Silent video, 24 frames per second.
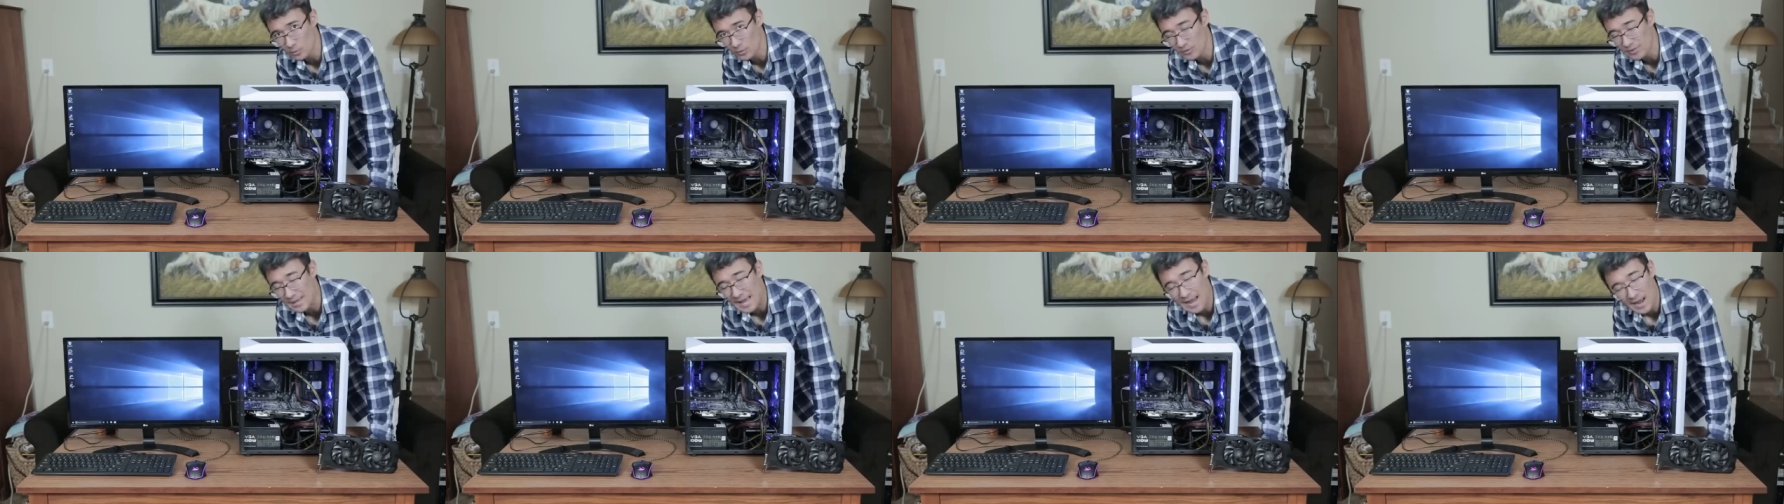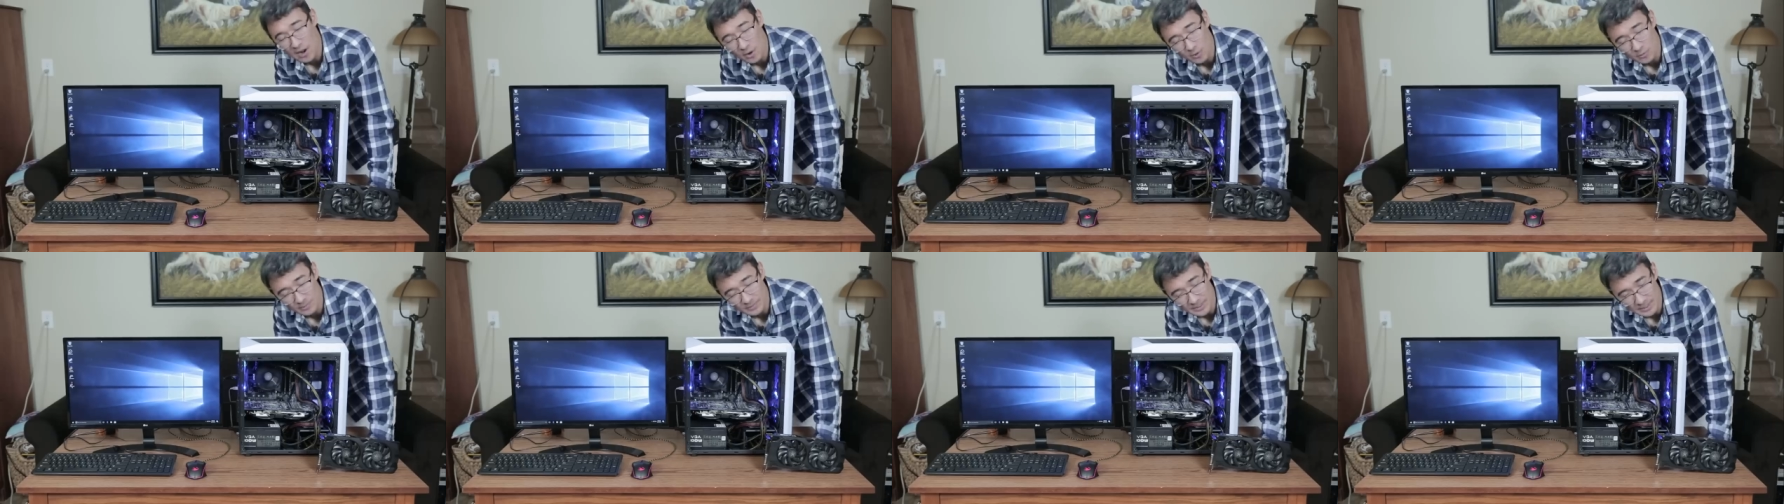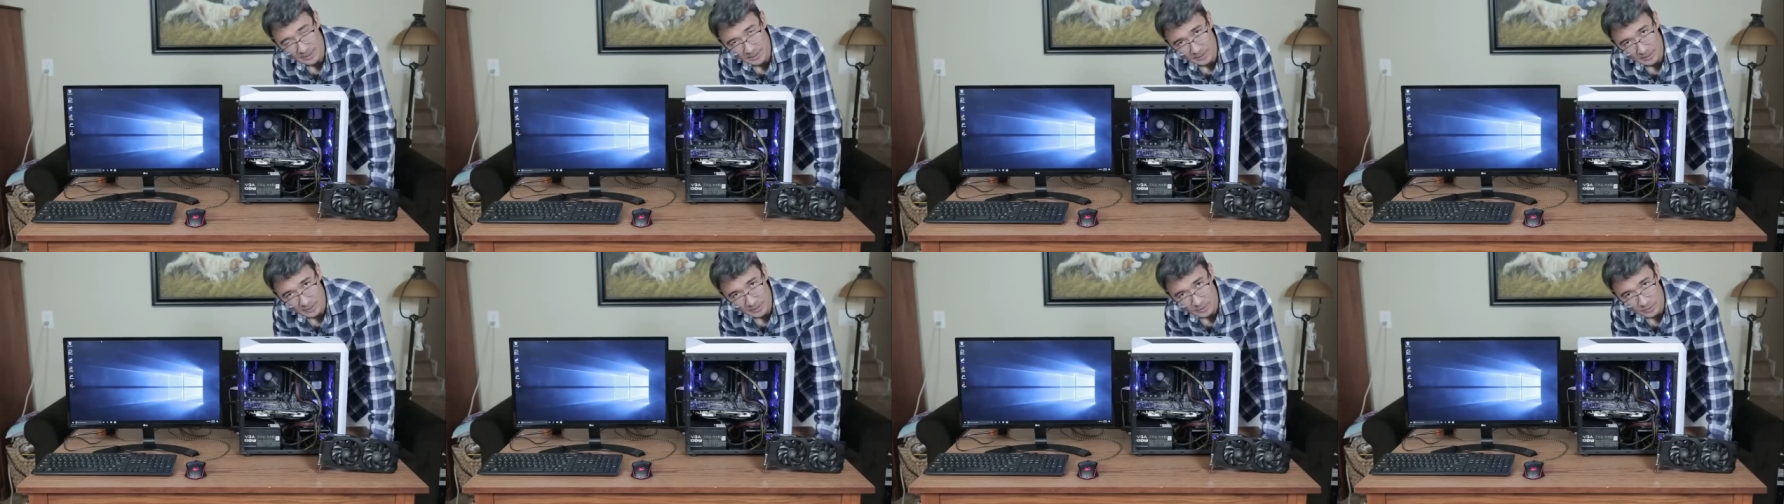without
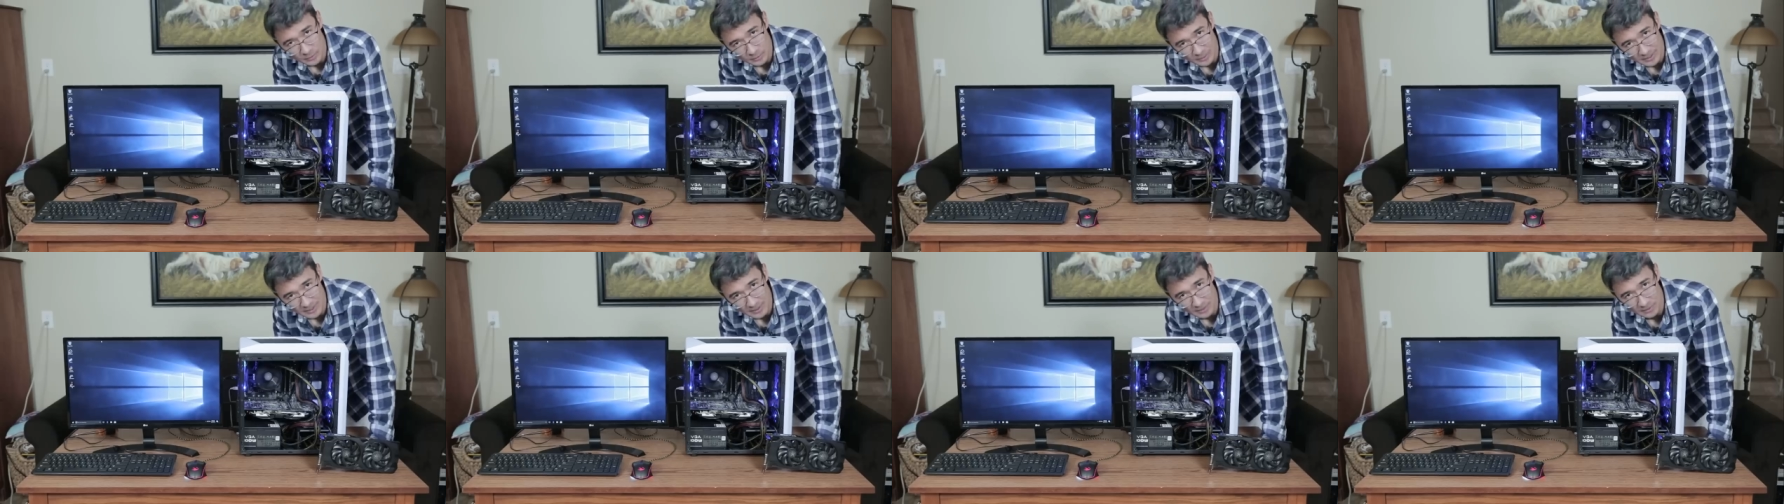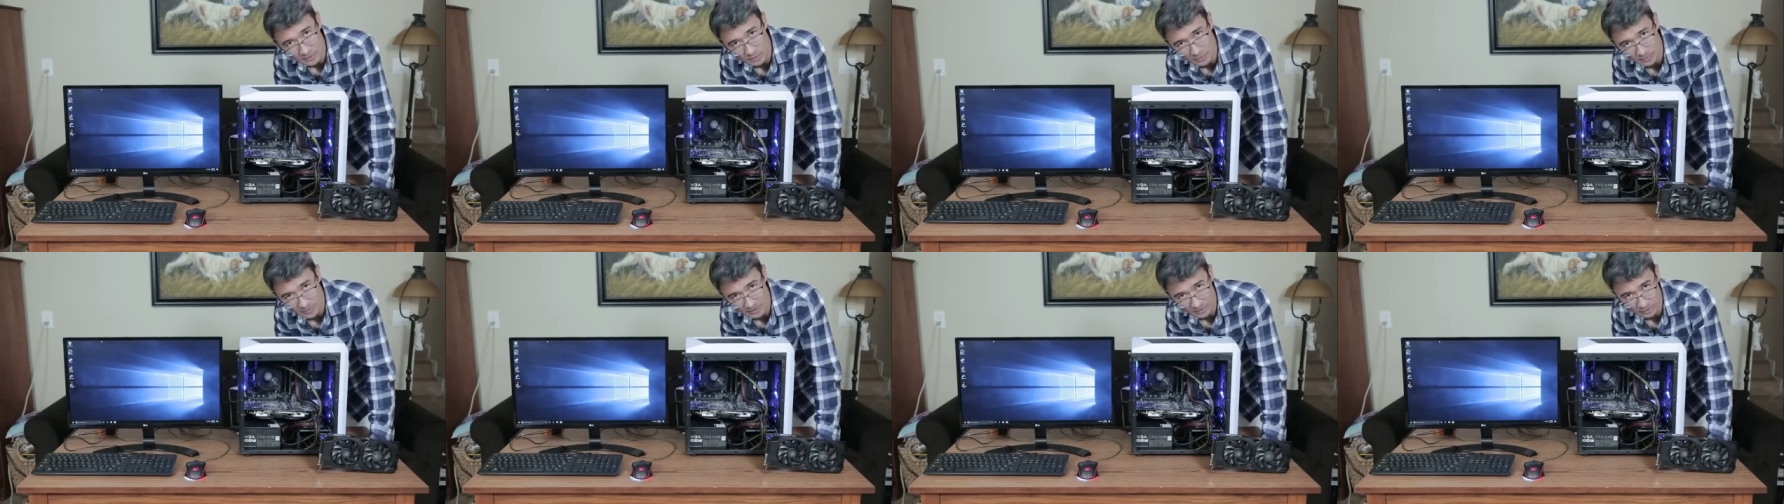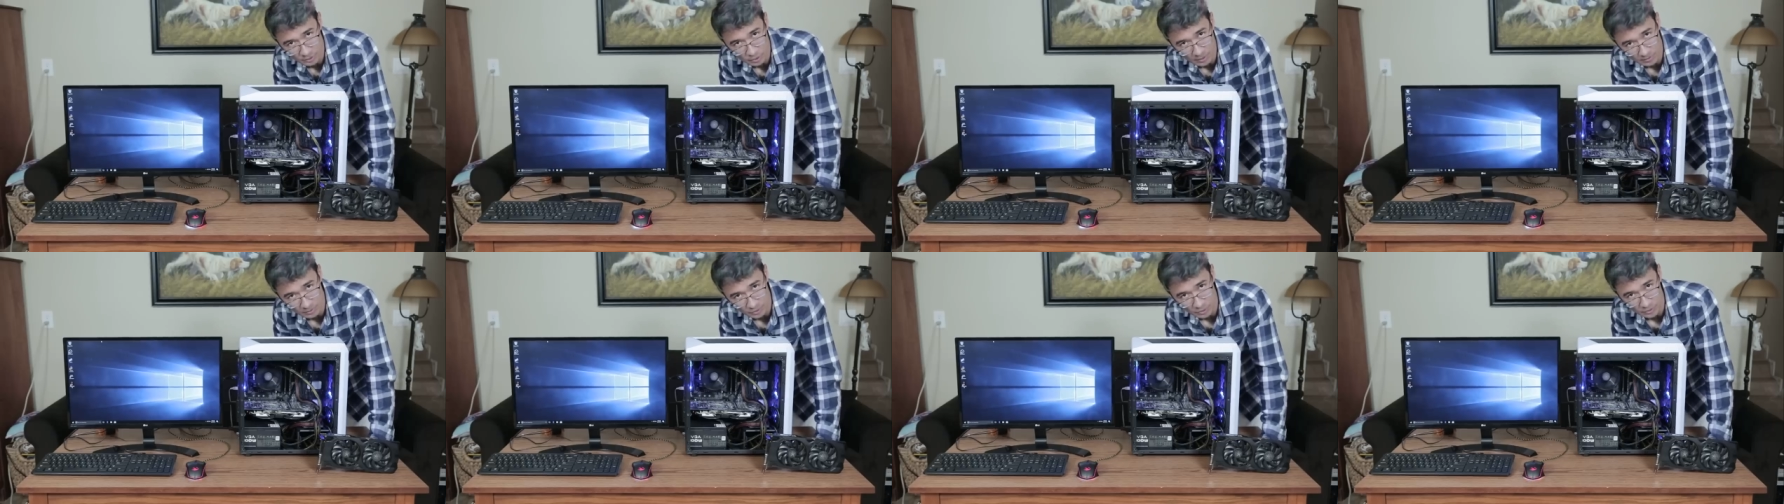me doing a little bit of
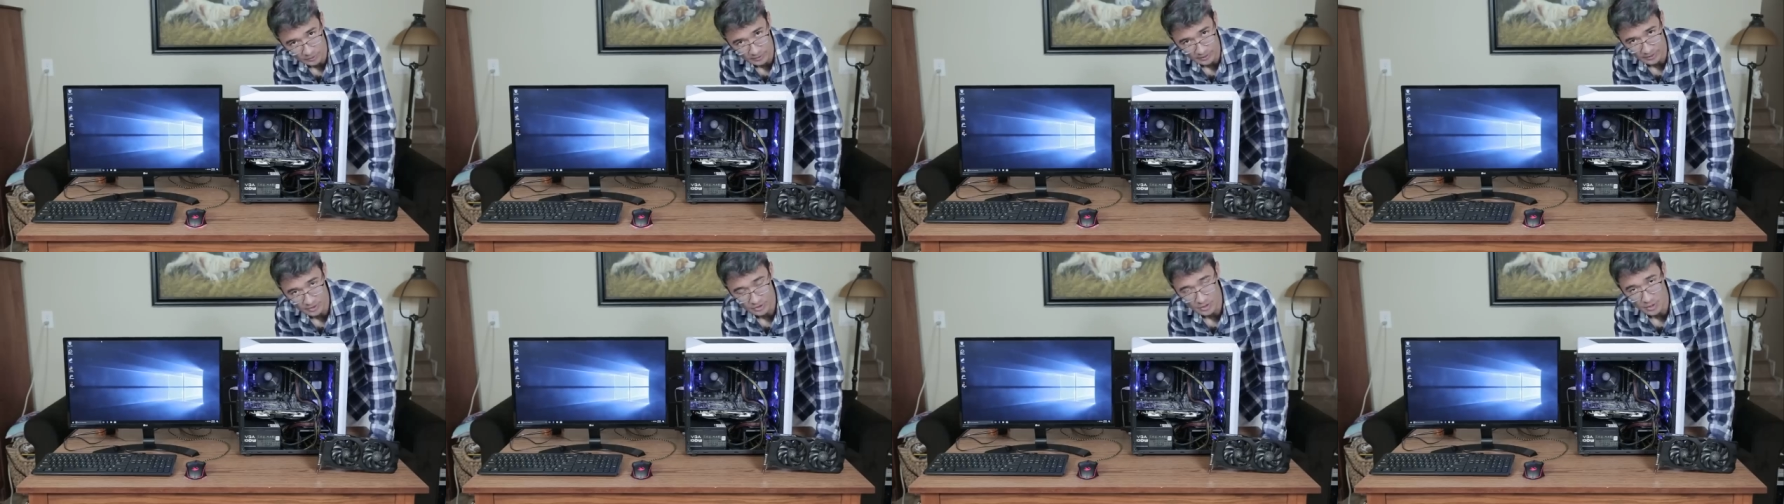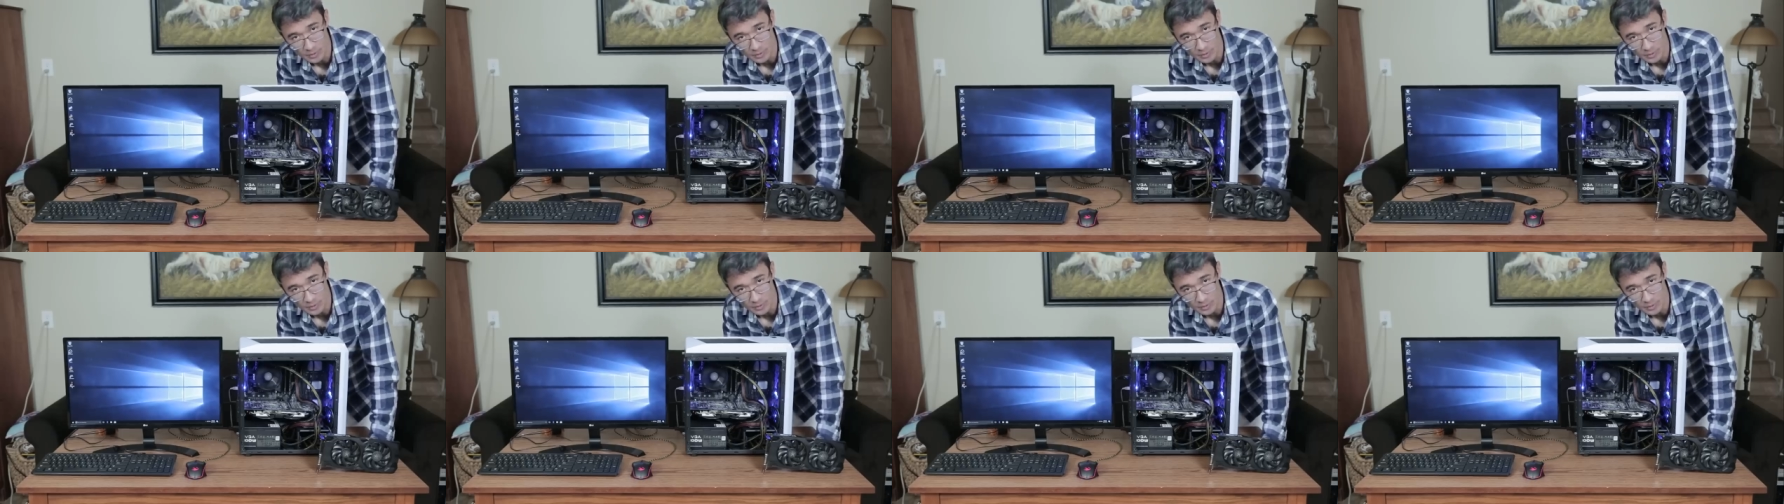troubleshooting.